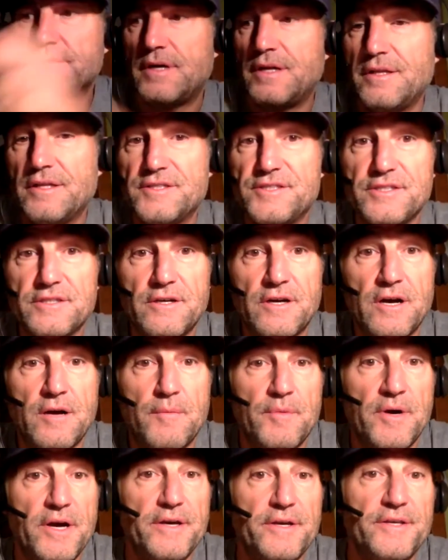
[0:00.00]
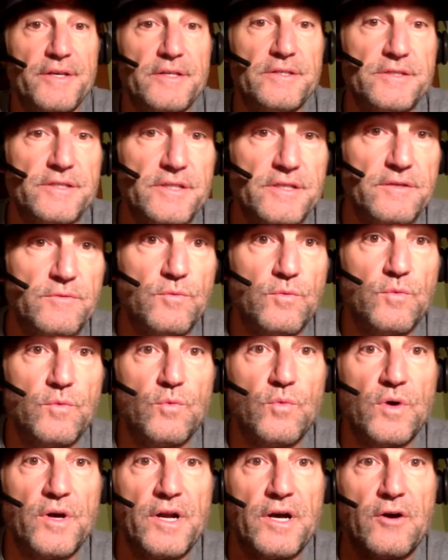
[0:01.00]
I'll let you know how my easy
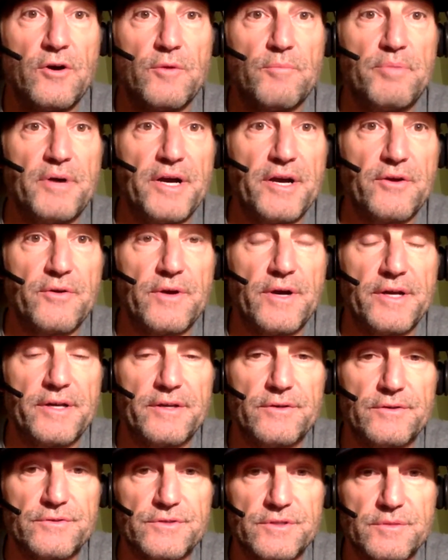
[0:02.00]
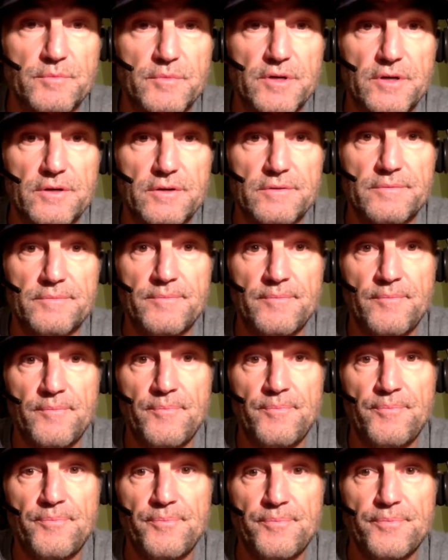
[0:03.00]
1-hour bike ride goes tomorrow.
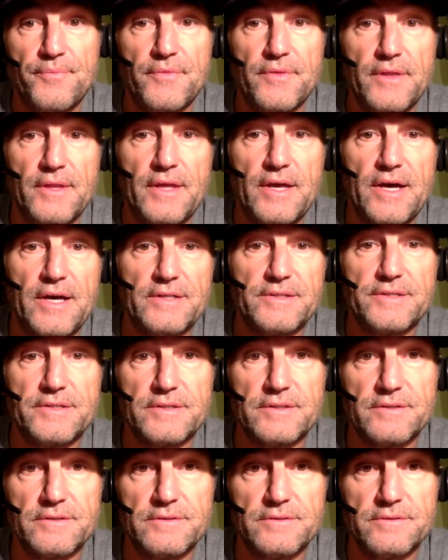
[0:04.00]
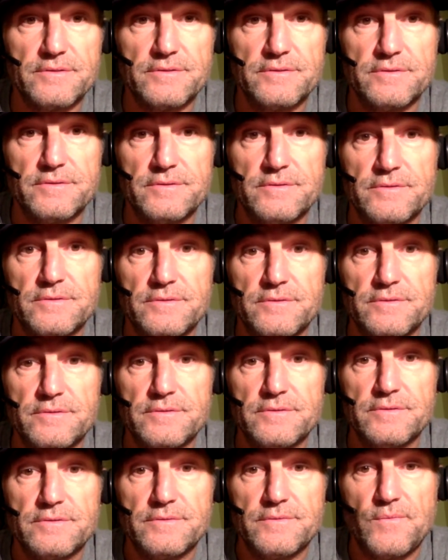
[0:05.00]
That
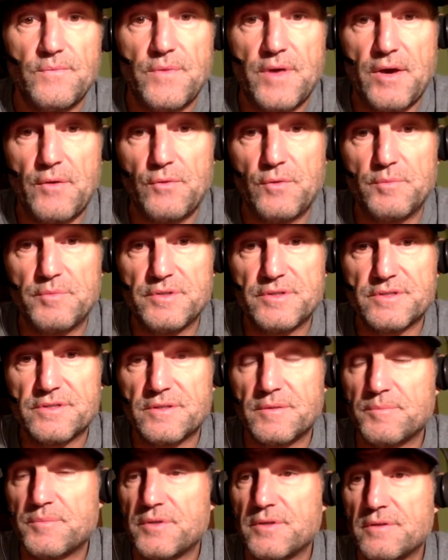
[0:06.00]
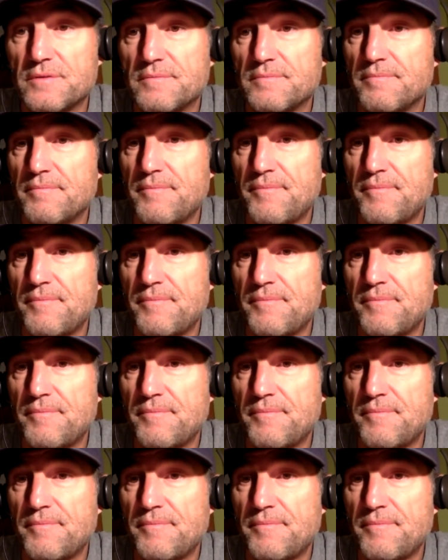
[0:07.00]
will be something.